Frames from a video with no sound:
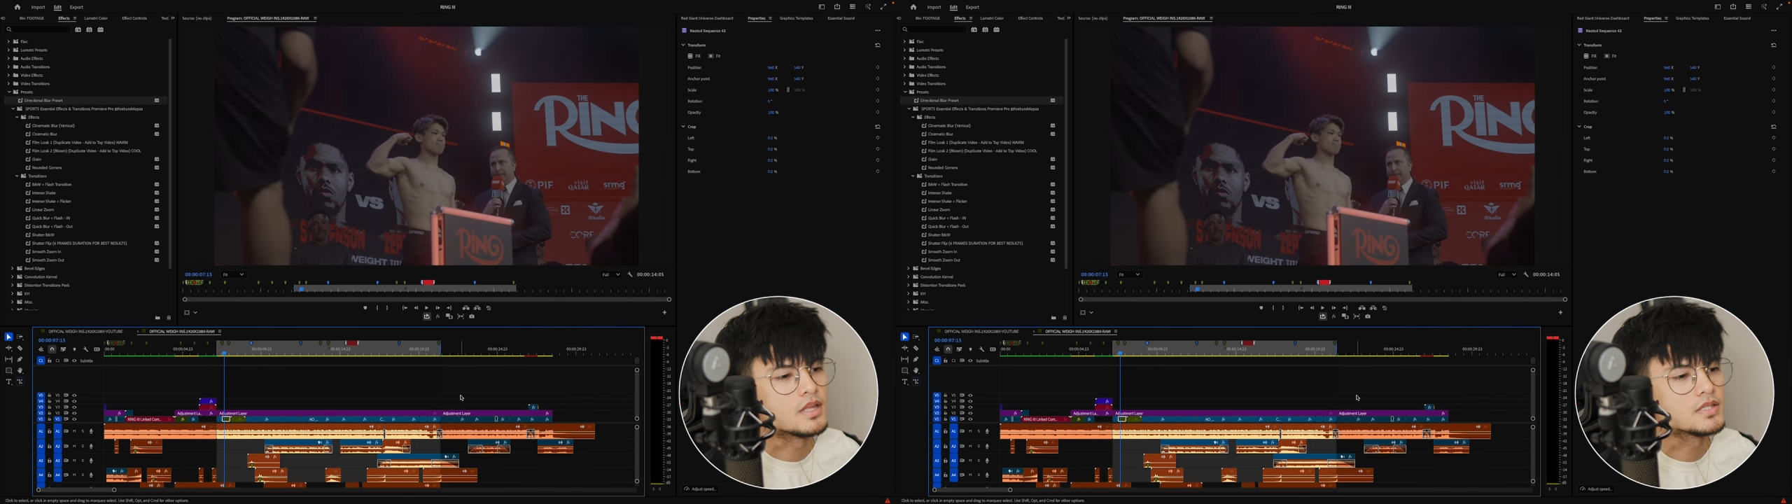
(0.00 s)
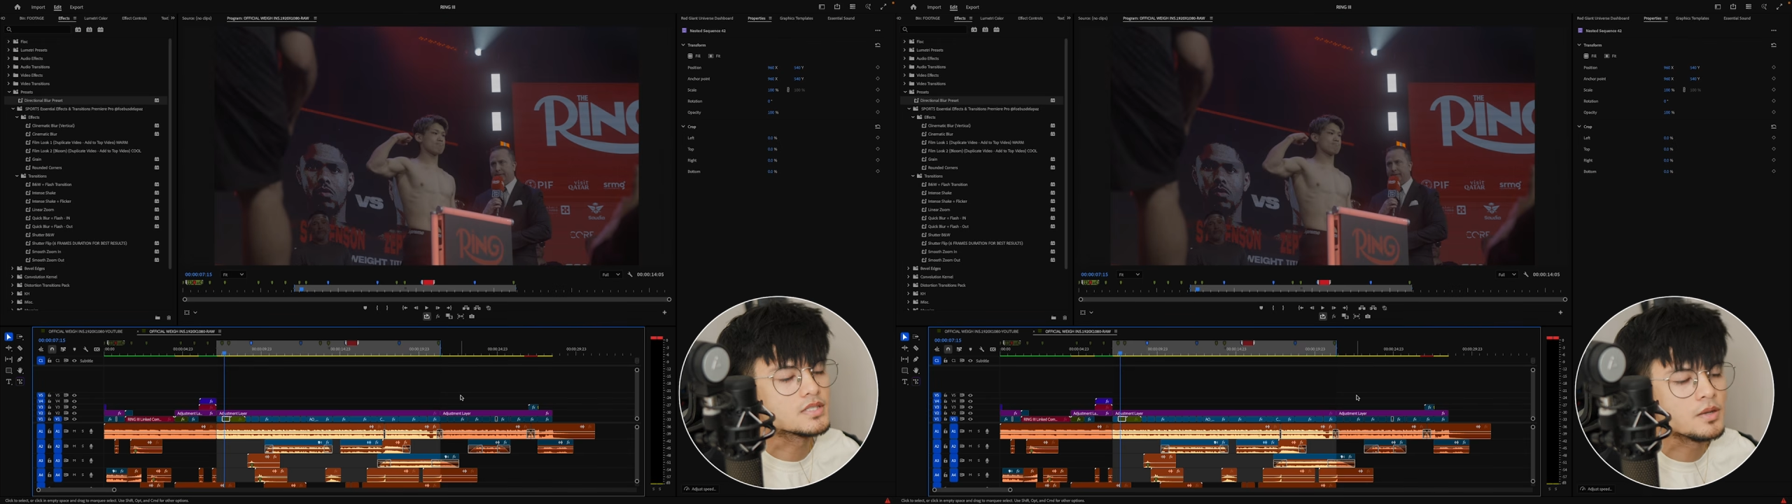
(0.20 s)

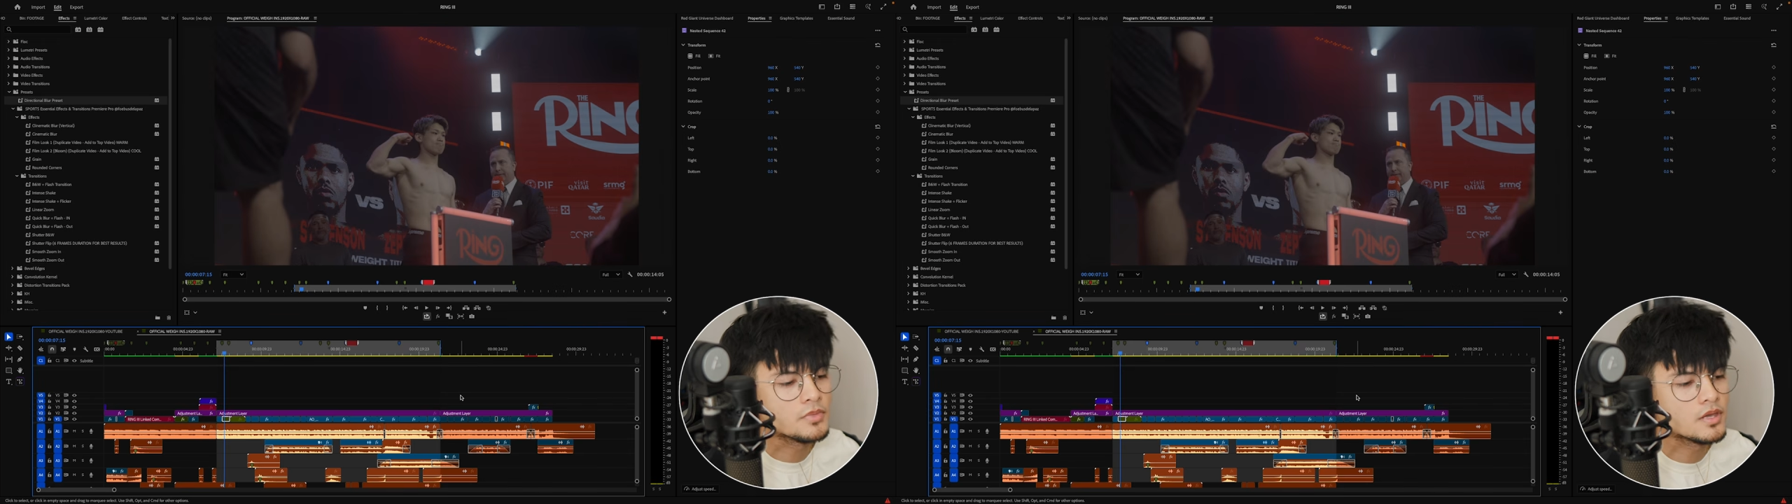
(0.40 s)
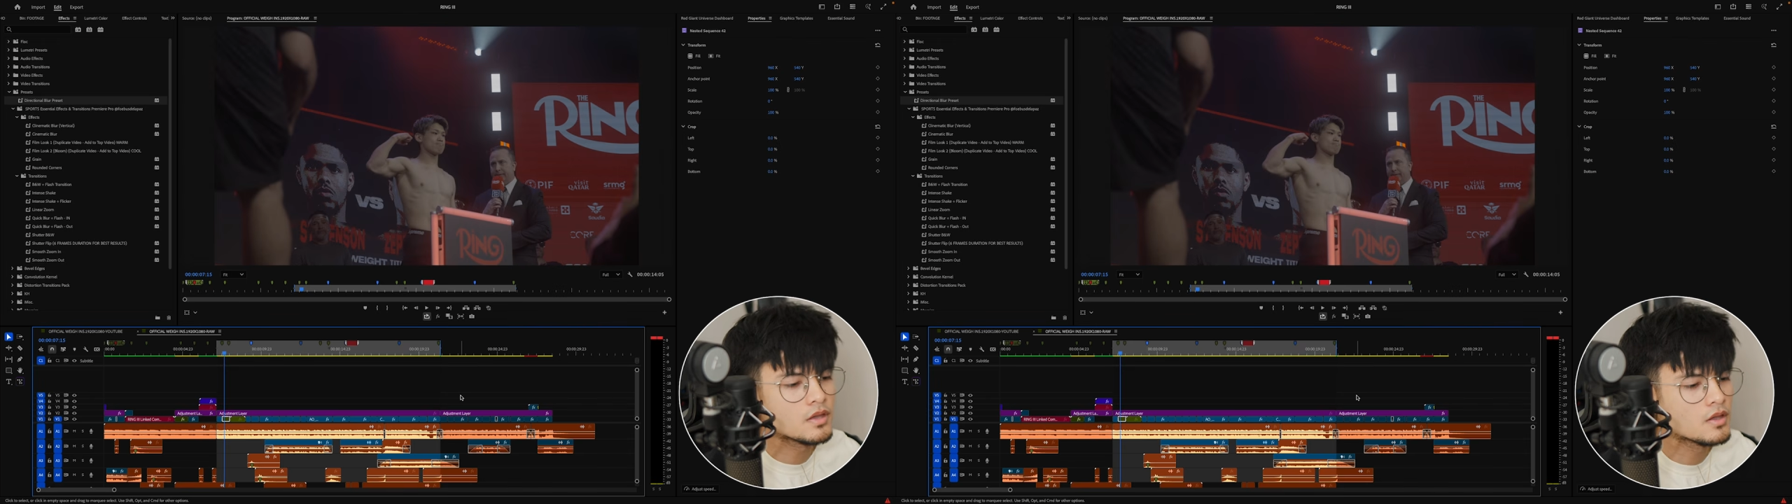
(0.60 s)
that
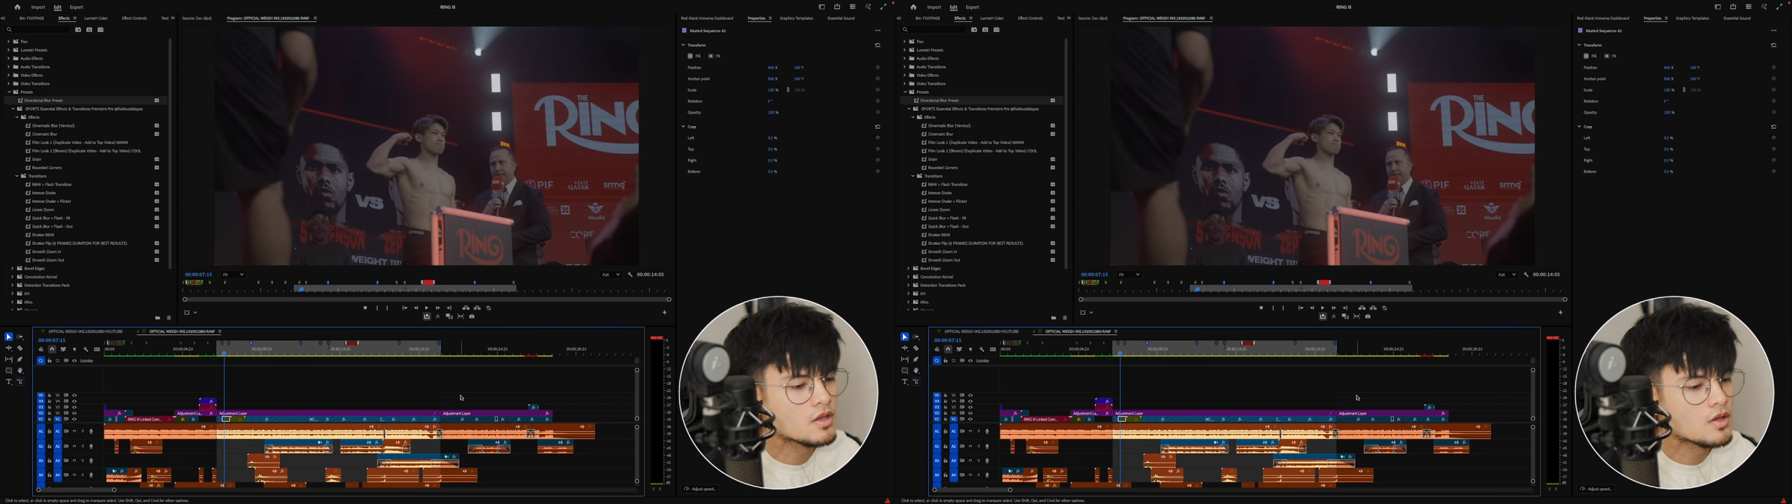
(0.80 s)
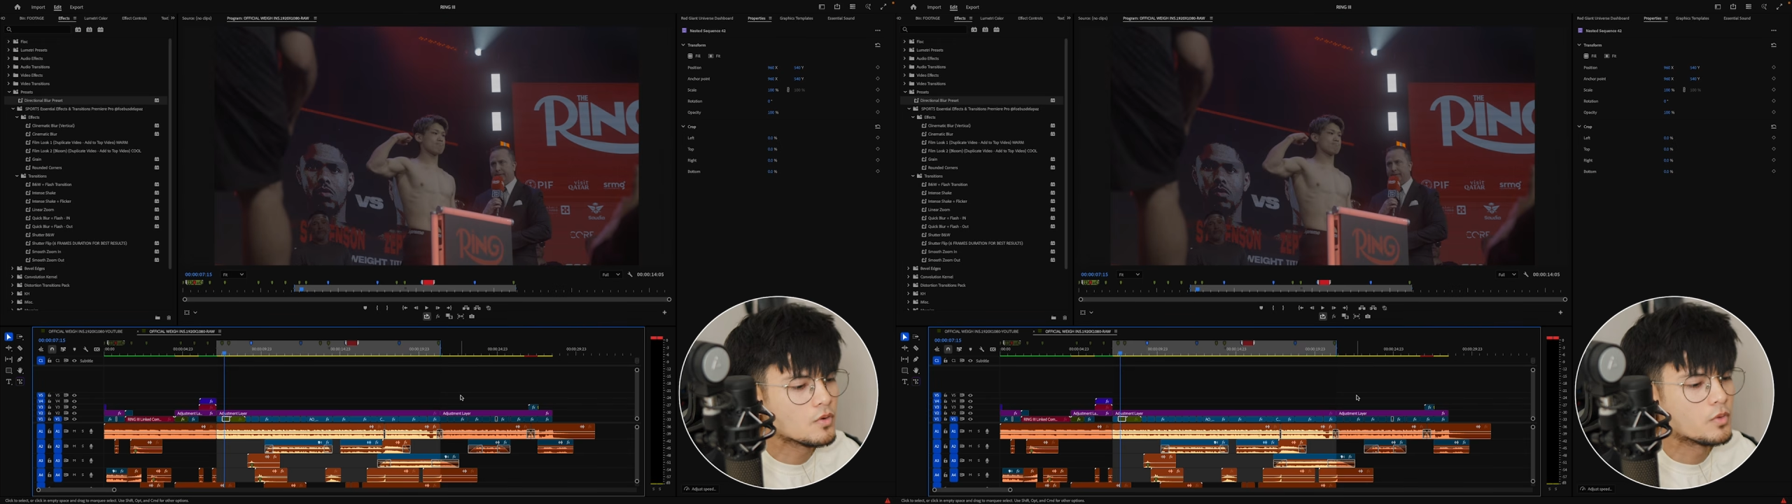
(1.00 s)
something
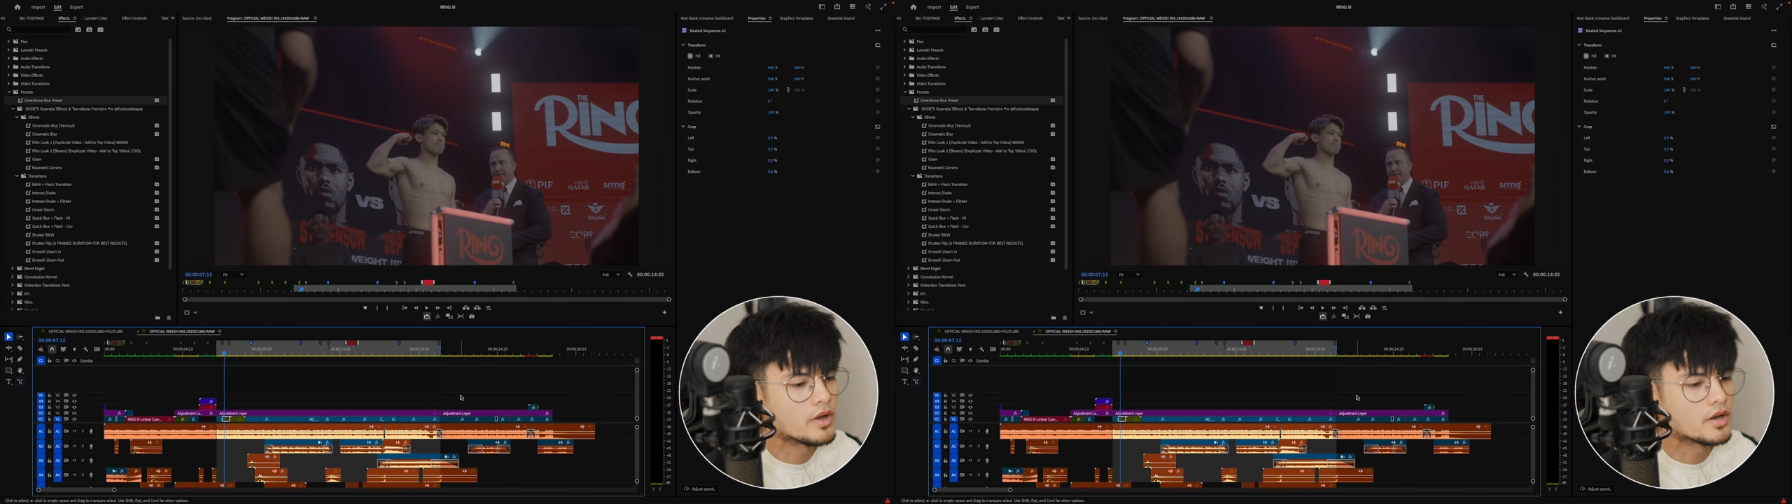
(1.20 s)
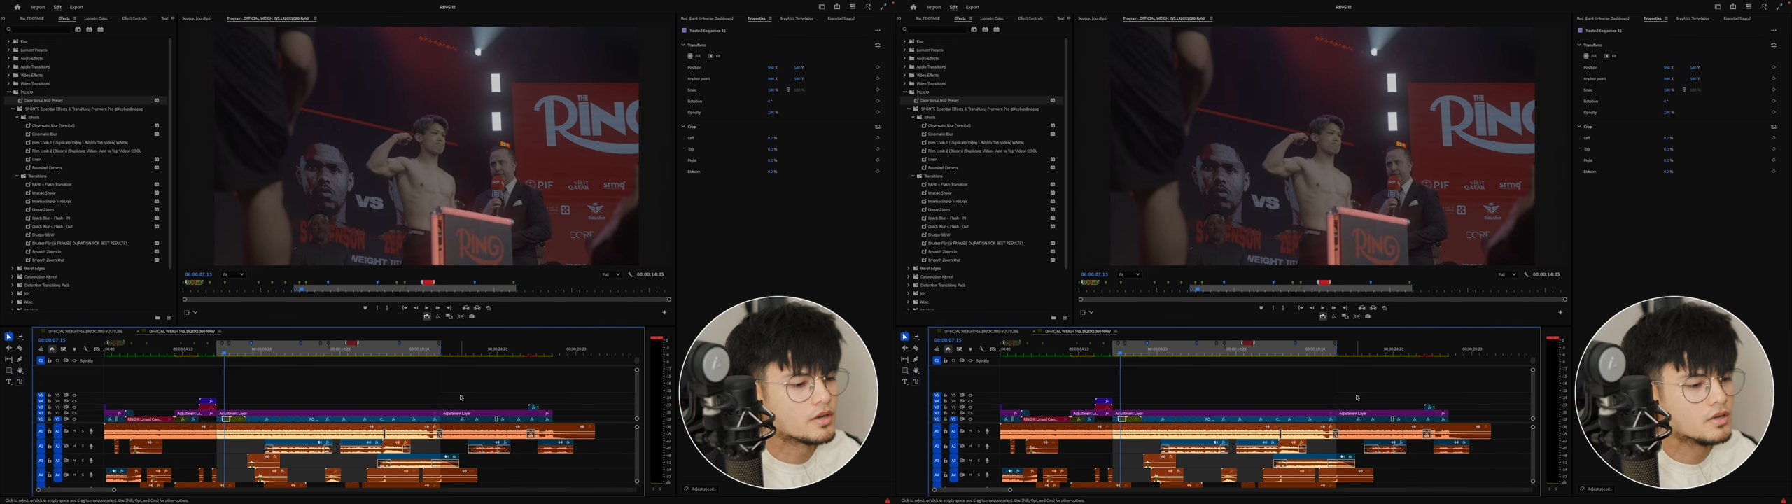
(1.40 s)

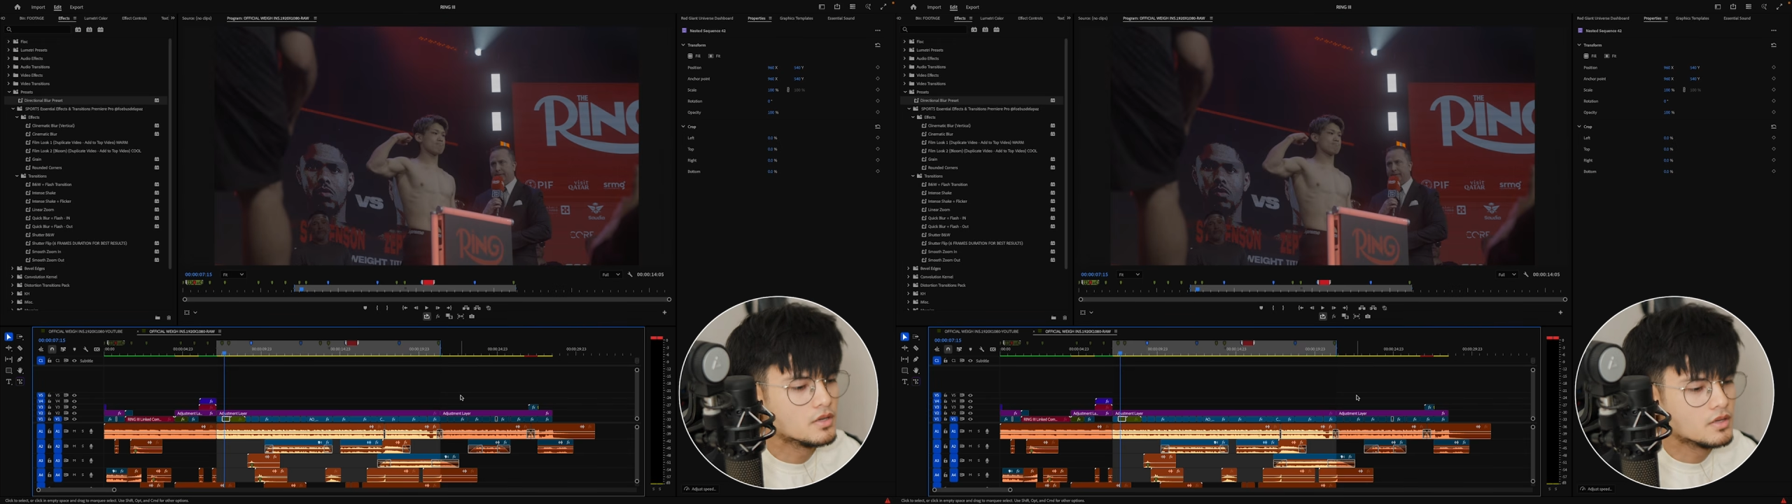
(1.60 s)
where